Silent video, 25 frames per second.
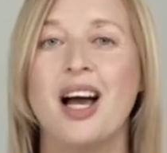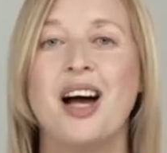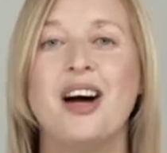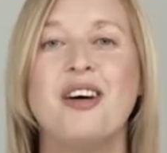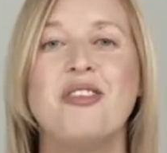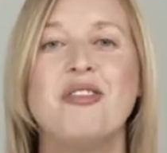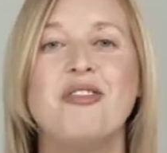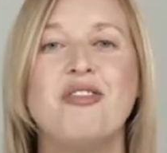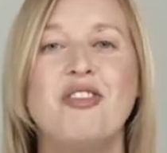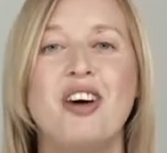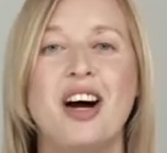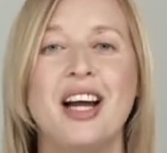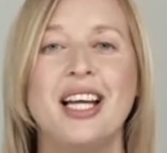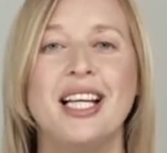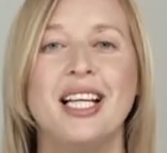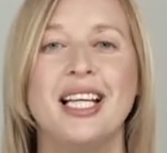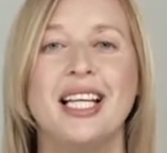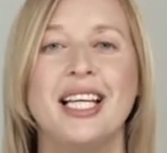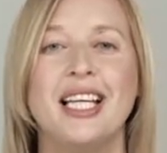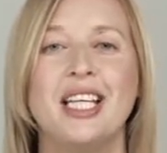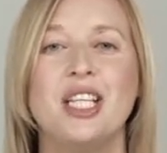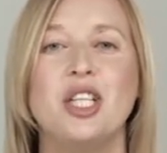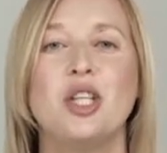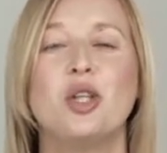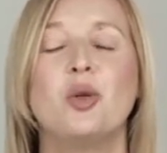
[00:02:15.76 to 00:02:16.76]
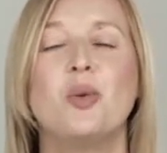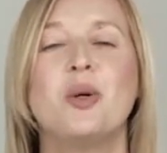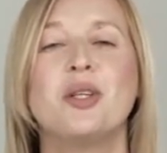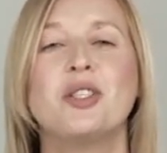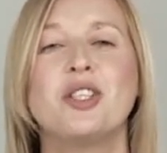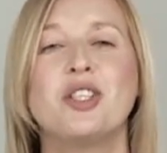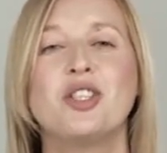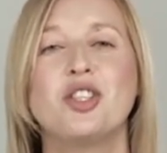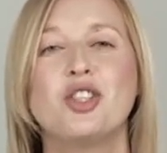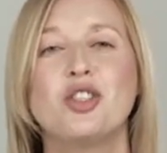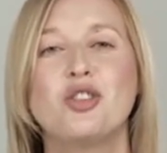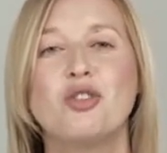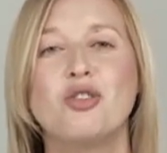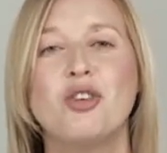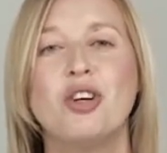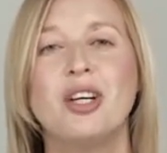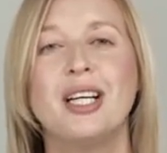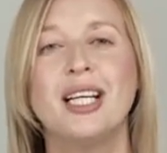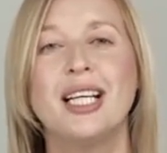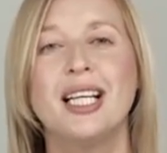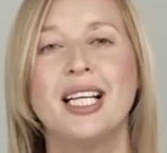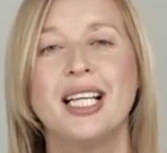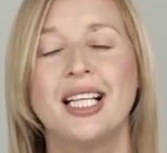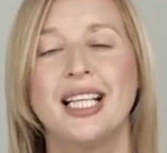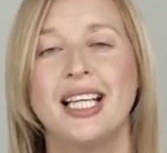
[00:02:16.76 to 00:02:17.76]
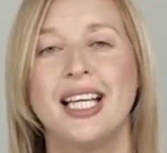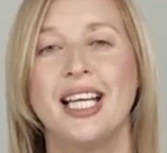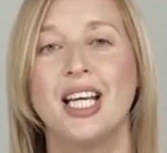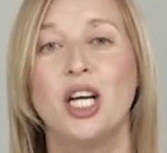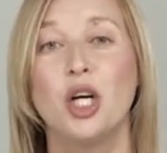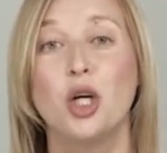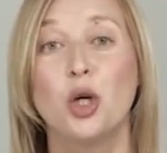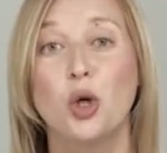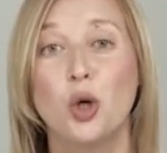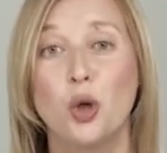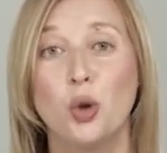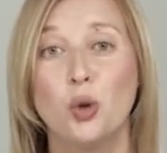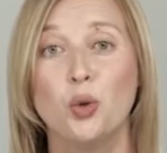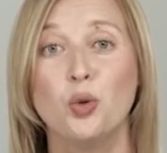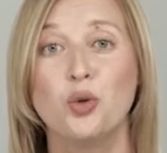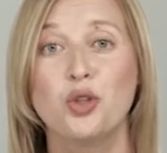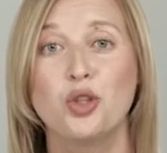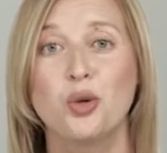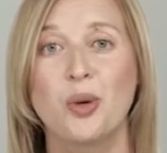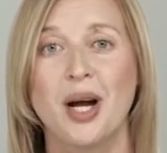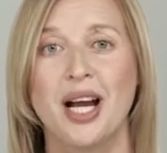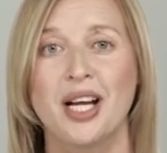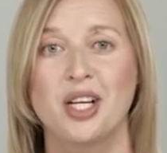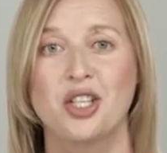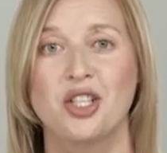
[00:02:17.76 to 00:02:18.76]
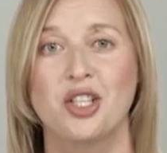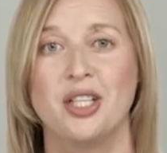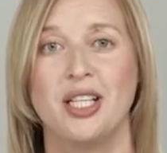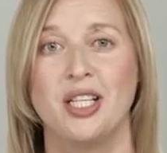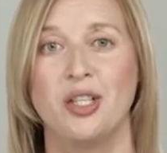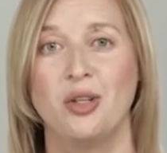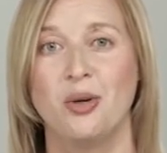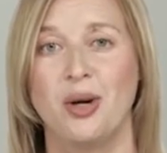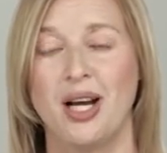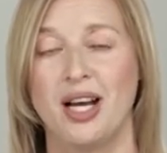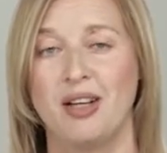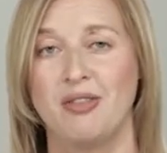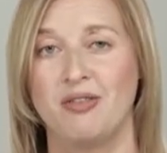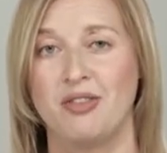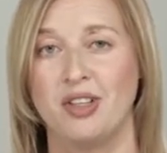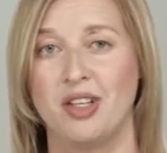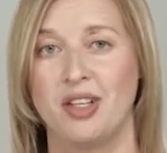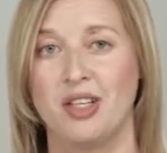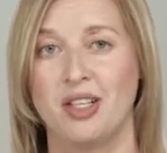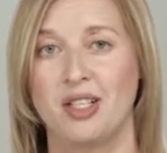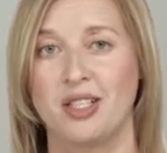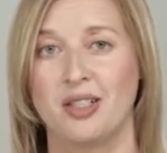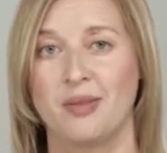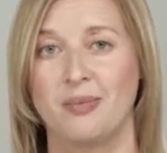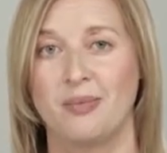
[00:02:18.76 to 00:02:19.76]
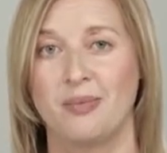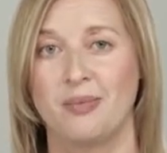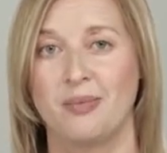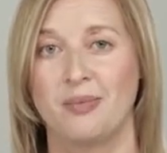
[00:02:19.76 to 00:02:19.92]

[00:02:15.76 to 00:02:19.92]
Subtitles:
Finally, you'll want a strong, clear call to action in your advert.